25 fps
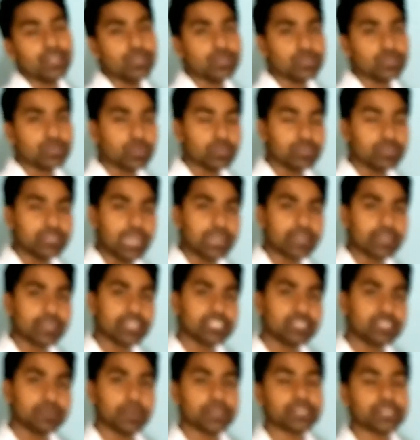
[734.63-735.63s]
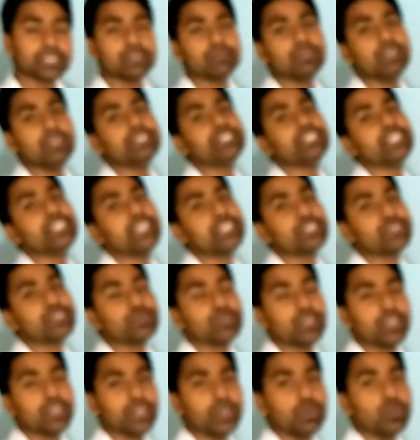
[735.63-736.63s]
So that expression will change
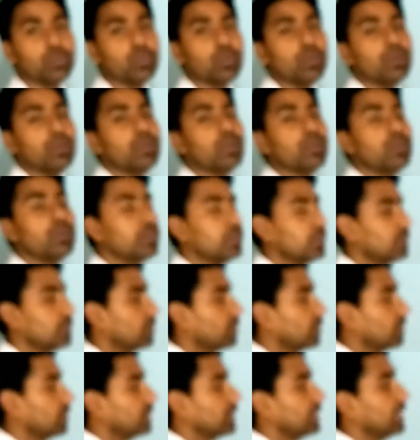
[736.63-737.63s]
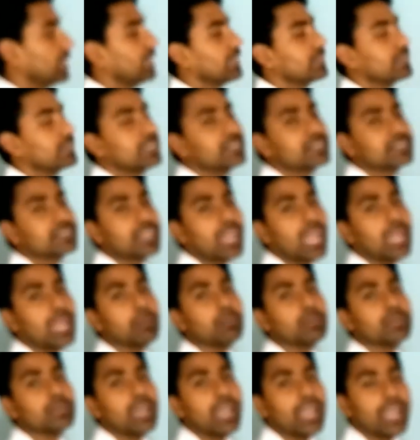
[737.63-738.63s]
to the new. This
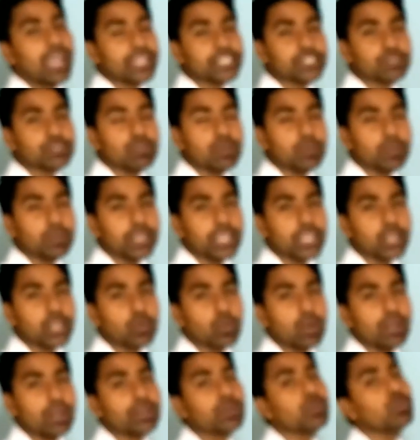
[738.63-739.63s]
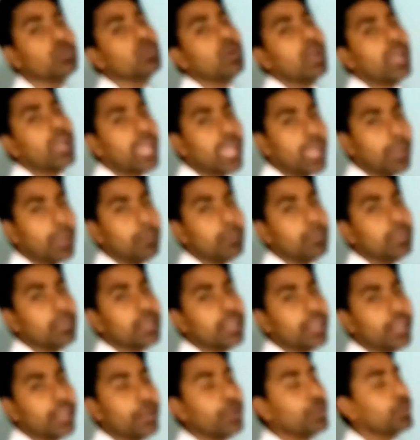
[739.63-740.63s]
time the H will be equal to M
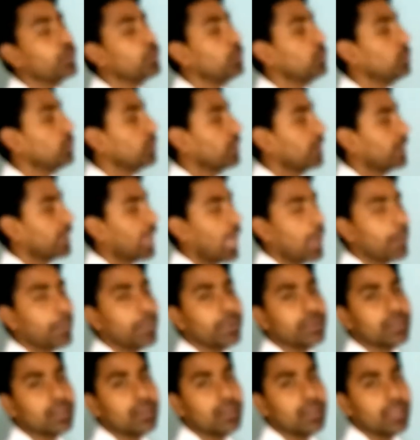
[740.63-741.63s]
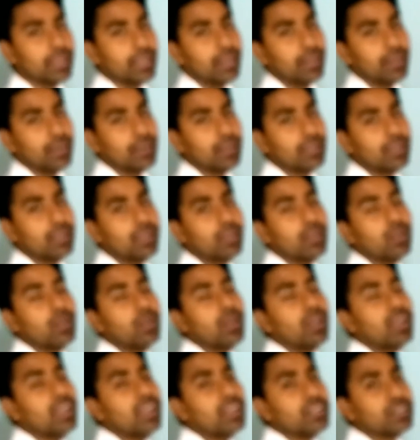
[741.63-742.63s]
into capital L.
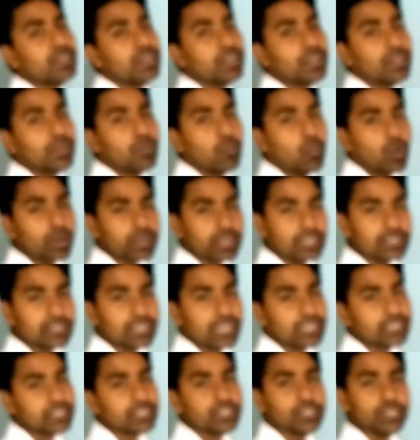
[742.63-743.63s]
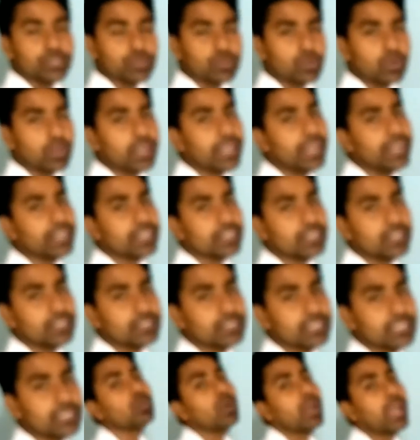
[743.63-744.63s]
What is H? You know heat
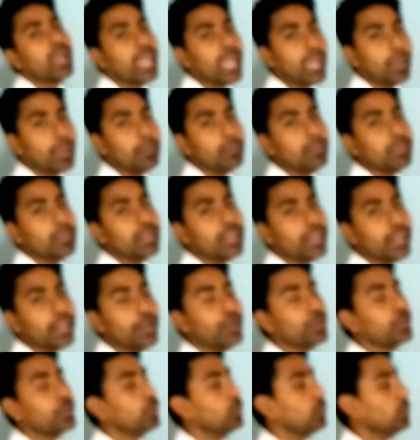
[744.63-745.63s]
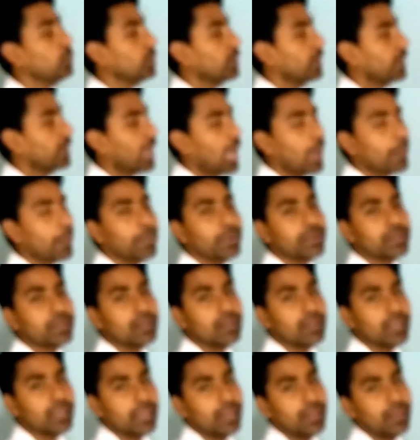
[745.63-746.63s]
energy. M into
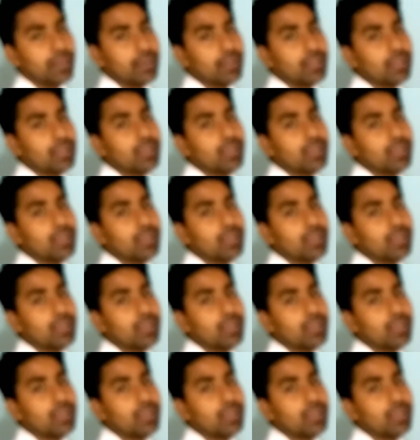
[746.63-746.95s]
capital L.